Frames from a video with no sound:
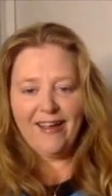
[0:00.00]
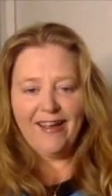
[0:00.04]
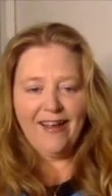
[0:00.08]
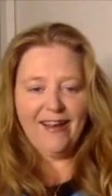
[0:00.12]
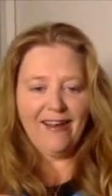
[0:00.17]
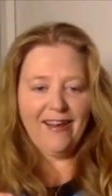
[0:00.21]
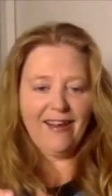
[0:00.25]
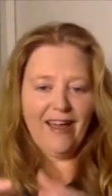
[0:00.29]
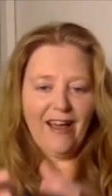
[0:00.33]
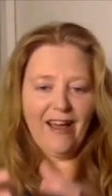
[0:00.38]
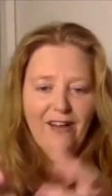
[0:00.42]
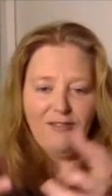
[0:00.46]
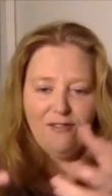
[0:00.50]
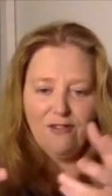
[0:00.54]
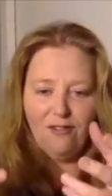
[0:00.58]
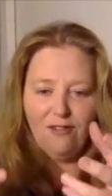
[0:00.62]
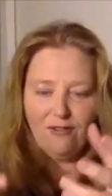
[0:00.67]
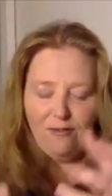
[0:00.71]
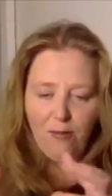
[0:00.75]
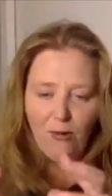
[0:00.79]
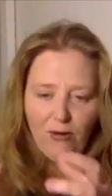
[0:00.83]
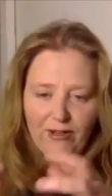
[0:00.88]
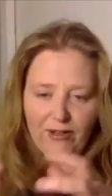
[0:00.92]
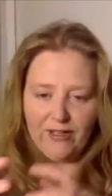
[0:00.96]
love of
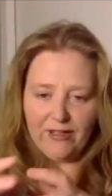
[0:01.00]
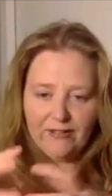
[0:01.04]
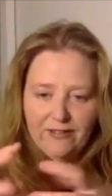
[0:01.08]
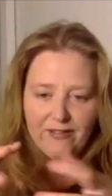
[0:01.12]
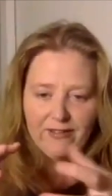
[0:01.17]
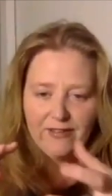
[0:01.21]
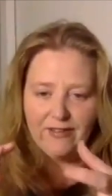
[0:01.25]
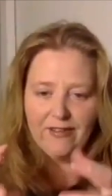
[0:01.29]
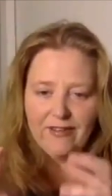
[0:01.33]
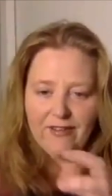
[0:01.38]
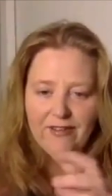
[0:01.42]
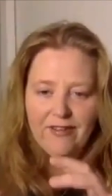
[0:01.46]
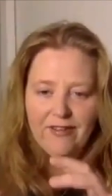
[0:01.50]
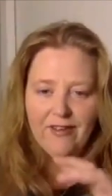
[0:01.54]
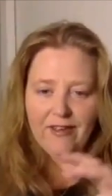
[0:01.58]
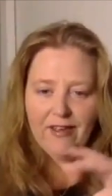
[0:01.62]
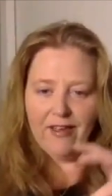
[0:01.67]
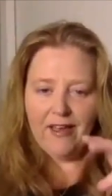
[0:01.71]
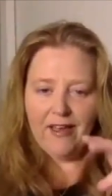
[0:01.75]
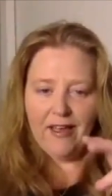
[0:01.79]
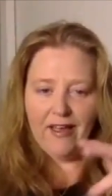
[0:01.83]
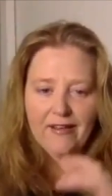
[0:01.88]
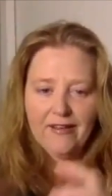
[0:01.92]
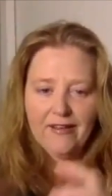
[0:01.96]
bodies
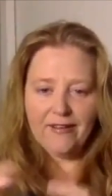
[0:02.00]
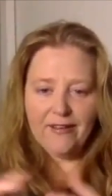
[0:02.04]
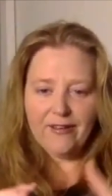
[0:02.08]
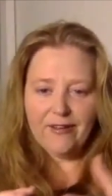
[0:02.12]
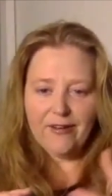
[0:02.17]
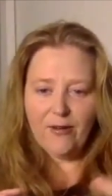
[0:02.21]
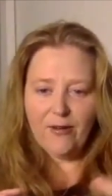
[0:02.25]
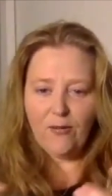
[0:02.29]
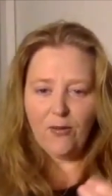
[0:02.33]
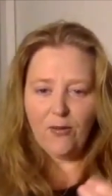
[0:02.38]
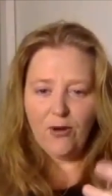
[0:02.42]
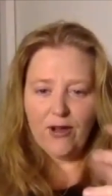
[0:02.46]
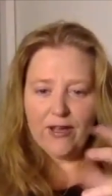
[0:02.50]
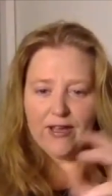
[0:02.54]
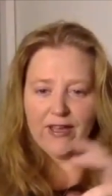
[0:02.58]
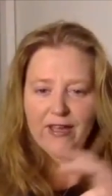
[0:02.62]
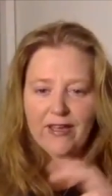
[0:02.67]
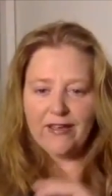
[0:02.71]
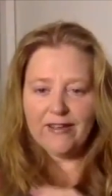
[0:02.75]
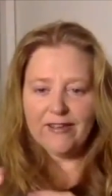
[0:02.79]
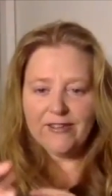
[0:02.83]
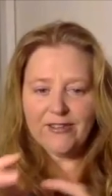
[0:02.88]
and you know working in.